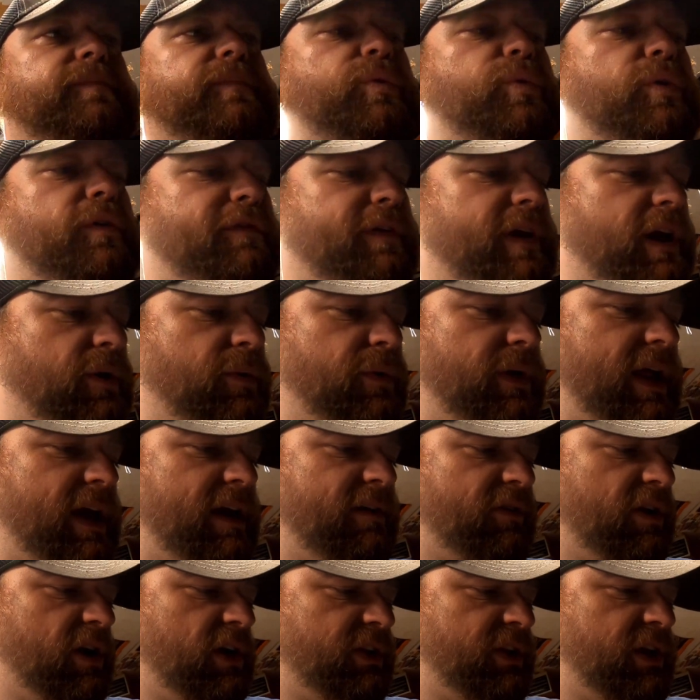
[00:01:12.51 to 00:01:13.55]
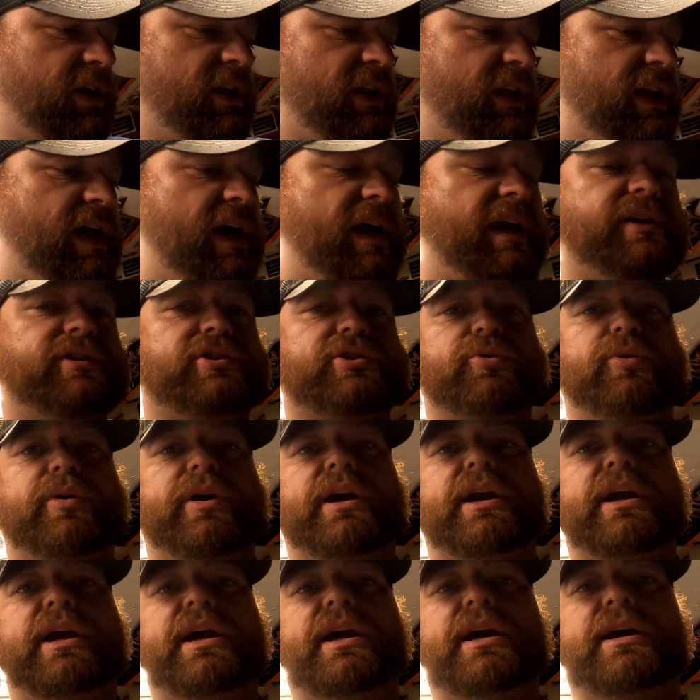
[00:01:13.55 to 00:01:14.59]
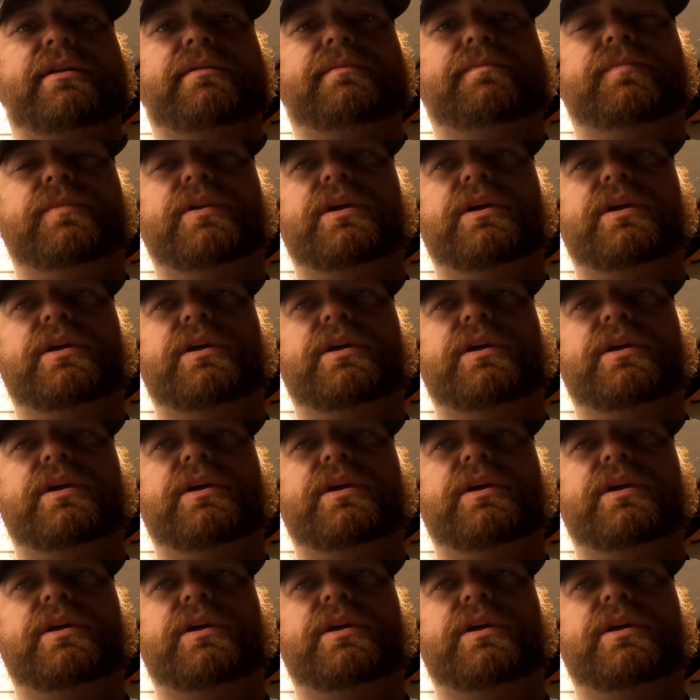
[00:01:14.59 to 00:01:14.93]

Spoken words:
we figured we'd have it all done tonight so we could get